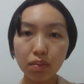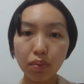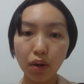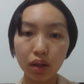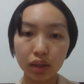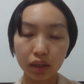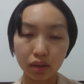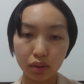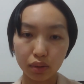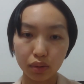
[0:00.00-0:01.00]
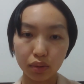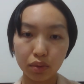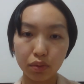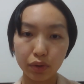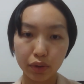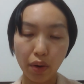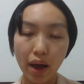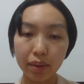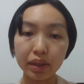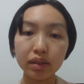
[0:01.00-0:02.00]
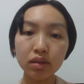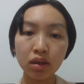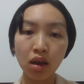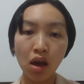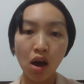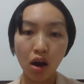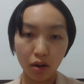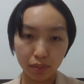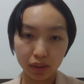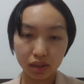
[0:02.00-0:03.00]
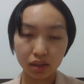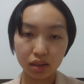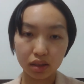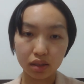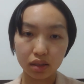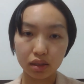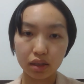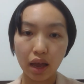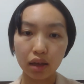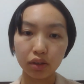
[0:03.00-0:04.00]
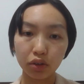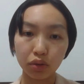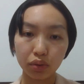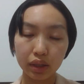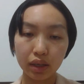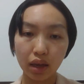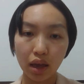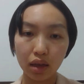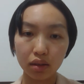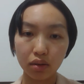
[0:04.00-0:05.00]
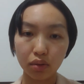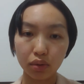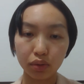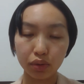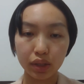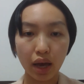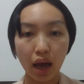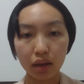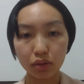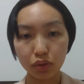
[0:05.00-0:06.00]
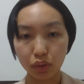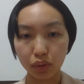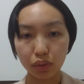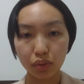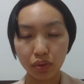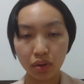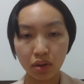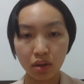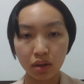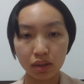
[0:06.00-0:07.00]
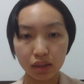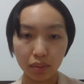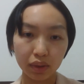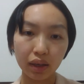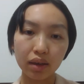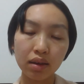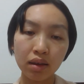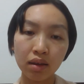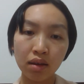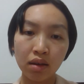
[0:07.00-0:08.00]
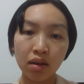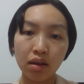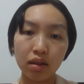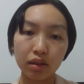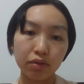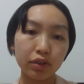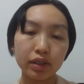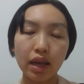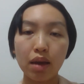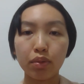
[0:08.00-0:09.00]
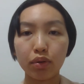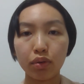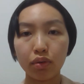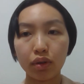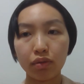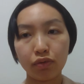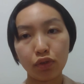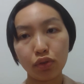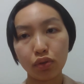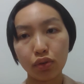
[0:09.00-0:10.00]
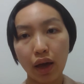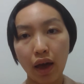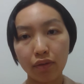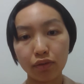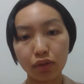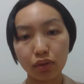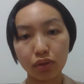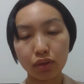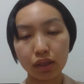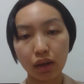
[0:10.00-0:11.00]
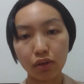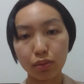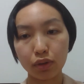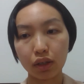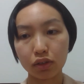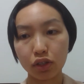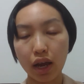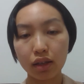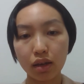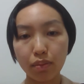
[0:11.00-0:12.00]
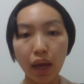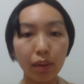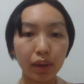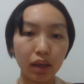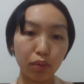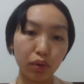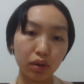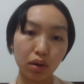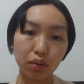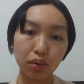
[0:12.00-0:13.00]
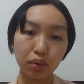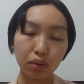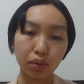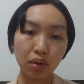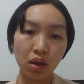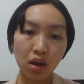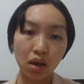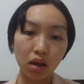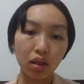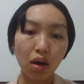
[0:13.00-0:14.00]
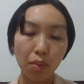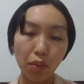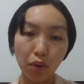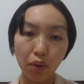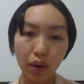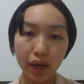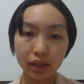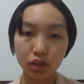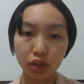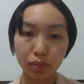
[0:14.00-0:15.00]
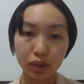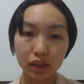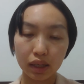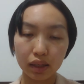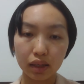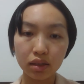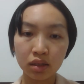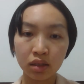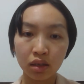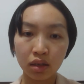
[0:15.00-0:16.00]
political requirement on businesses that you can or you can't do something. Like, for example, if you have to sell your product to China, maybe it would go through a lot more extra proceedings